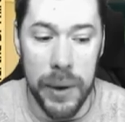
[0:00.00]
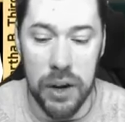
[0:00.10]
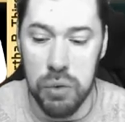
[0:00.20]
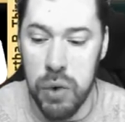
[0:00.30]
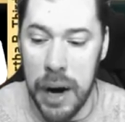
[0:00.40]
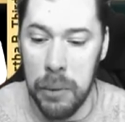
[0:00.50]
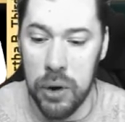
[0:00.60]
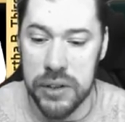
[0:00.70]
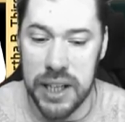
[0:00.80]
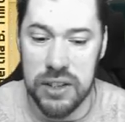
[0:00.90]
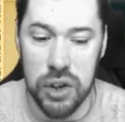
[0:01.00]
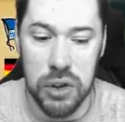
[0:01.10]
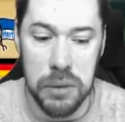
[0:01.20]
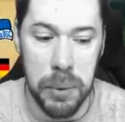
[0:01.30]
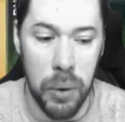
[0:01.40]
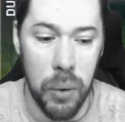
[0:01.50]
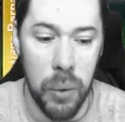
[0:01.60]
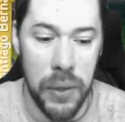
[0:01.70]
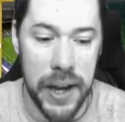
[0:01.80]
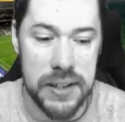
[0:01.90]
get Ramos. That's a good
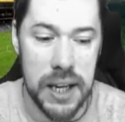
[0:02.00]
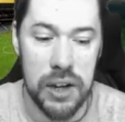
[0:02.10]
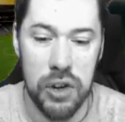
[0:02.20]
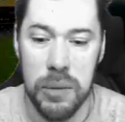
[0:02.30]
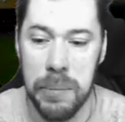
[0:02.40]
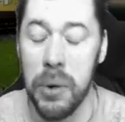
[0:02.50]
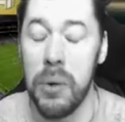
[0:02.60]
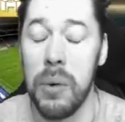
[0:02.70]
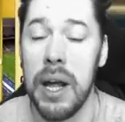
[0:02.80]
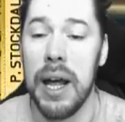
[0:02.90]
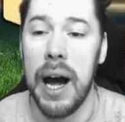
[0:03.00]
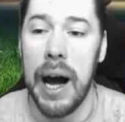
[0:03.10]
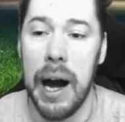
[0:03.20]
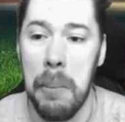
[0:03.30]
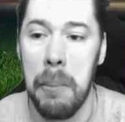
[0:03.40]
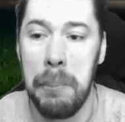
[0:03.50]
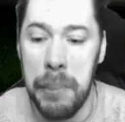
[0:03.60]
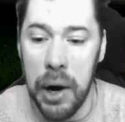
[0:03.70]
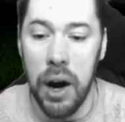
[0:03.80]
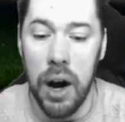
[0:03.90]
pull. That is a good pull.
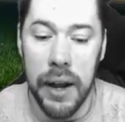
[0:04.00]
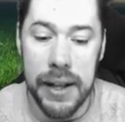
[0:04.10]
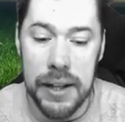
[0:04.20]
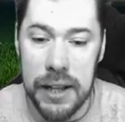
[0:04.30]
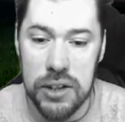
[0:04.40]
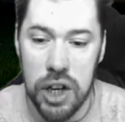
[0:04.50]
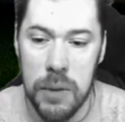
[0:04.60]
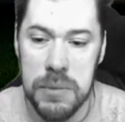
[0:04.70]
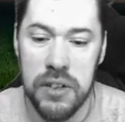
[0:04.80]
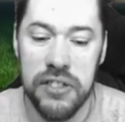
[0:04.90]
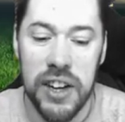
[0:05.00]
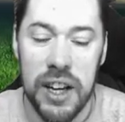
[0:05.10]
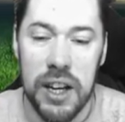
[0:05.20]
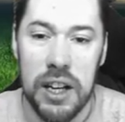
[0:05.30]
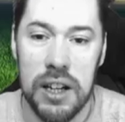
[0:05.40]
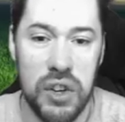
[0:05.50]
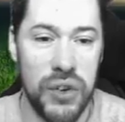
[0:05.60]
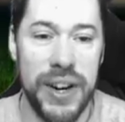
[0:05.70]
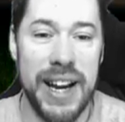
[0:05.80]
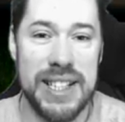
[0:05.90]
But in terms of
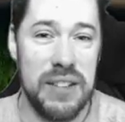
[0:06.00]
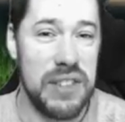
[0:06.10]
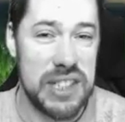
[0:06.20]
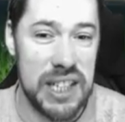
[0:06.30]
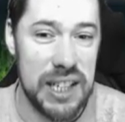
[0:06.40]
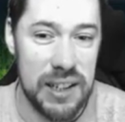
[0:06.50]
creativity